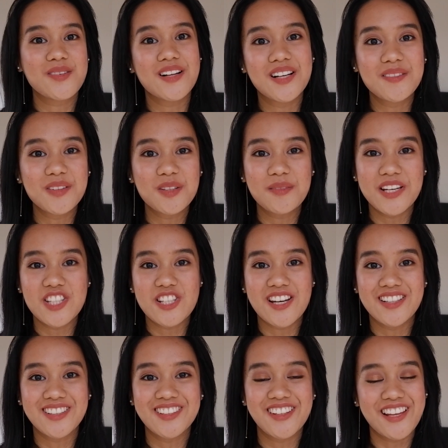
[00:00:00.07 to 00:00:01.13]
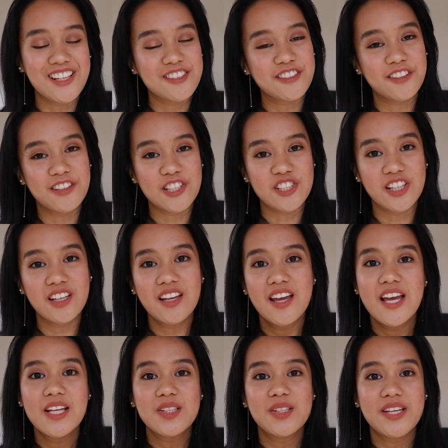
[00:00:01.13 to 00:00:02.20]
welcome to my channel. Thanks for watching.
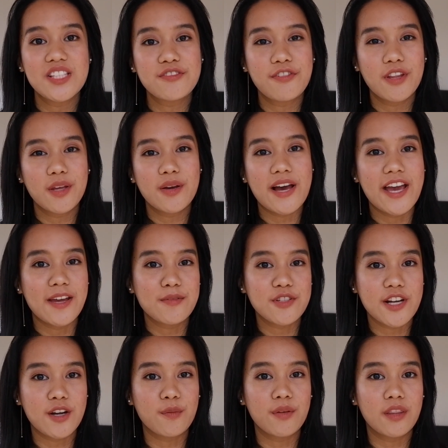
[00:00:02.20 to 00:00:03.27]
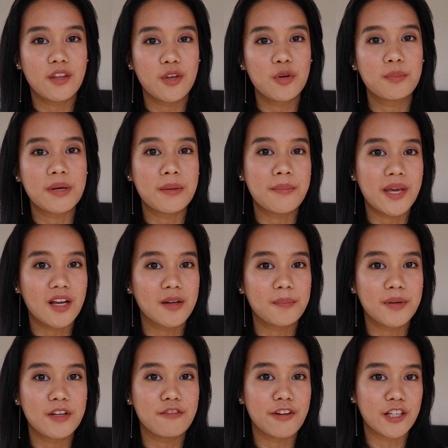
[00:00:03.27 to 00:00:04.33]
Today's video, I am sharing with you my
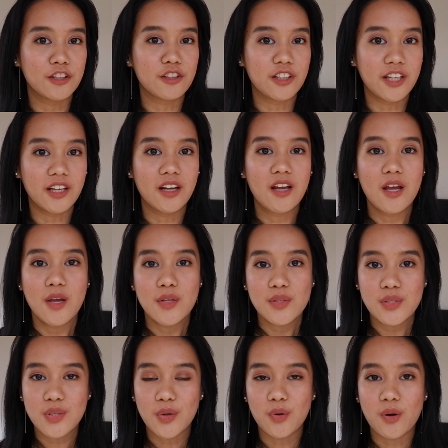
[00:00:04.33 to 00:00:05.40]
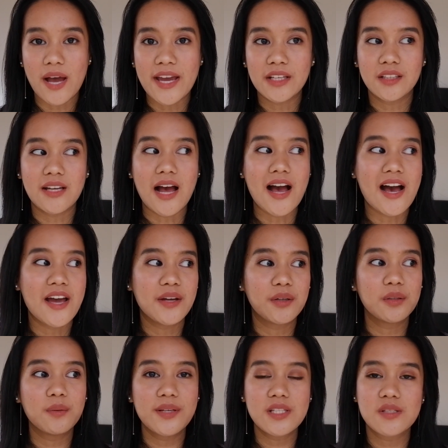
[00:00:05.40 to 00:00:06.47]
makeup inventory. So I
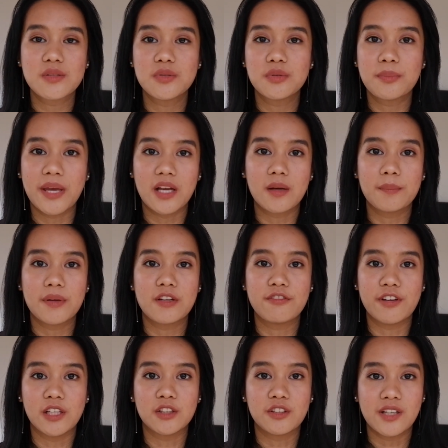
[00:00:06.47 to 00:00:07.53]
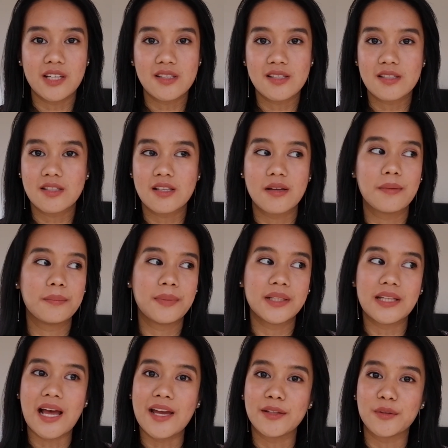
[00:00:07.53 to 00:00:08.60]
always do makeup inventories, but
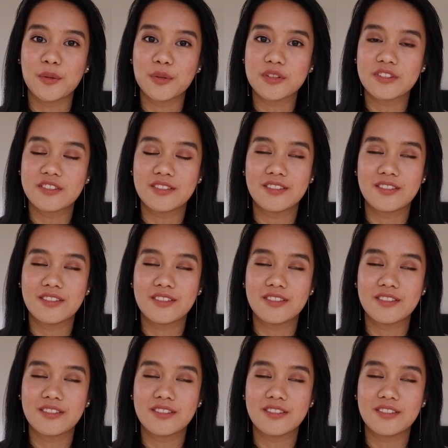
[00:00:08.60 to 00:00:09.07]
I don't